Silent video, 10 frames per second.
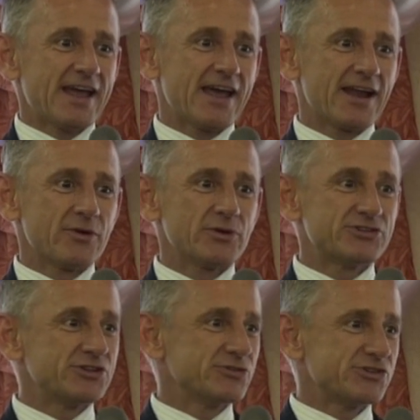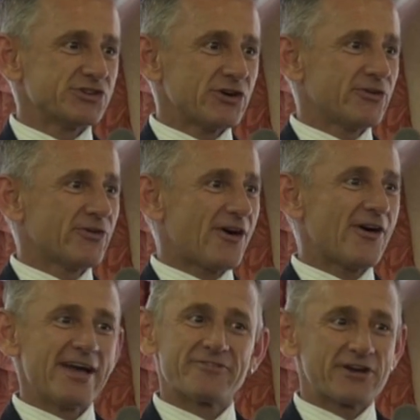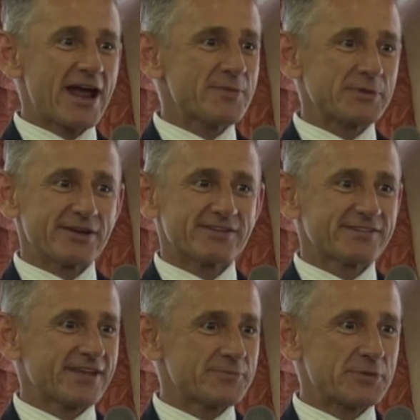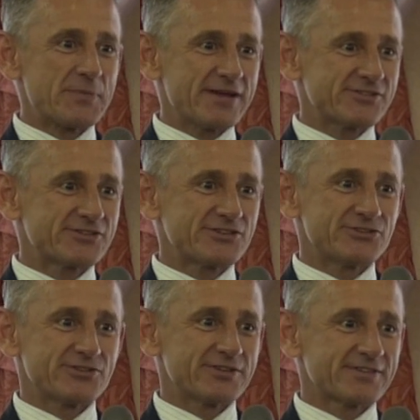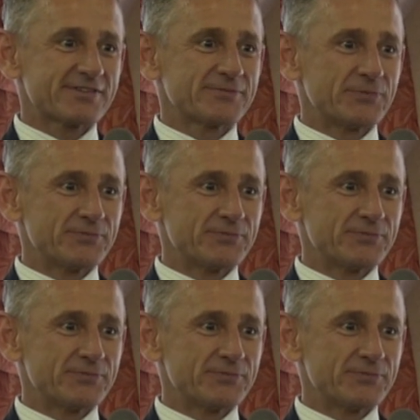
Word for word: and I wish you and Joe every happiness up in Massachusetts.